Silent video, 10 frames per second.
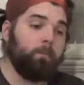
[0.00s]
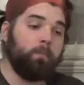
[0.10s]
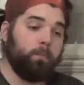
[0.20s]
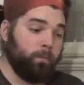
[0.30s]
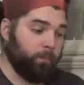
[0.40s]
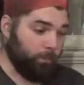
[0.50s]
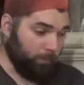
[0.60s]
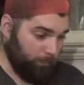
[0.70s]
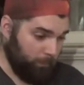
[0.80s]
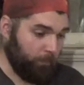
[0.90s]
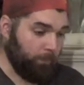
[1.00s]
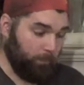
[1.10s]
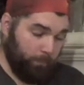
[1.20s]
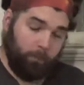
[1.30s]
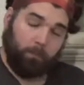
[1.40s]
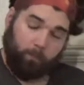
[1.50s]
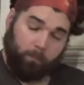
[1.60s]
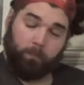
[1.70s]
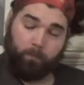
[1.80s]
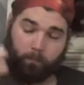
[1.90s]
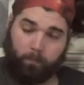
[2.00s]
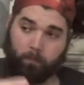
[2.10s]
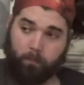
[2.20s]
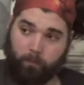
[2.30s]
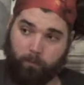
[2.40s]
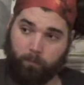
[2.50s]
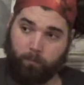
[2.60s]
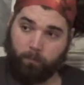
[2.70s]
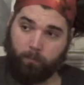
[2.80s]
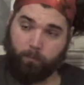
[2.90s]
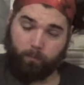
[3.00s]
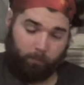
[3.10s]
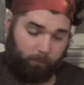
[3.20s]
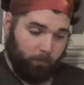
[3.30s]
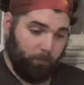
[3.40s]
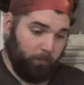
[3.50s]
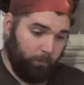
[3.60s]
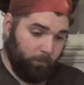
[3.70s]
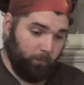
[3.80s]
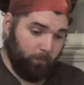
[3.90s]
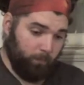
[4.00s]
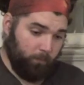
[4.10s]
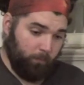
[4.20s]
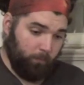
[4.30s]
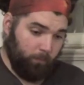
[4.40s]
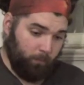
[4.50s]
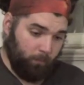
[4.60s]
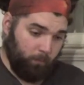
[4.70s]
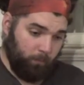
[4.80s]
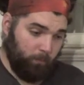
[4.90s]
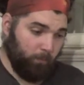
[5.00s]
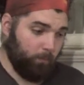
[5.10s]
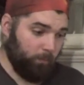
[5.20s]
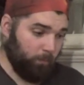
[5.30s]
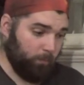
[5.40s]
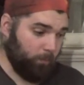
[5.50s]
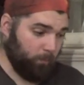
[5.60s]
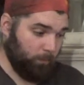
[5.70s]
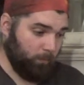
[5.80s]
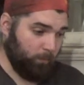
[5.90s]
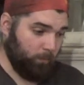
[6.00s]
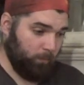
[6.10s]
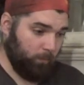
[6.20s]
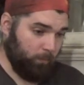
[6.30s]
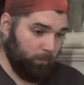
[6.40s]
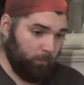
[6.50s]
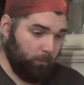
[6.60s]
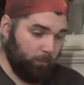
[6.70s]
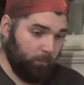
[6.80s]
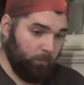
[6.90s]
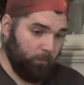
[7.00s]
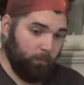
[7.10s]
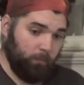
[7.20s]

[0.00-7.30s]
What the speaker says: This person isn't speaking.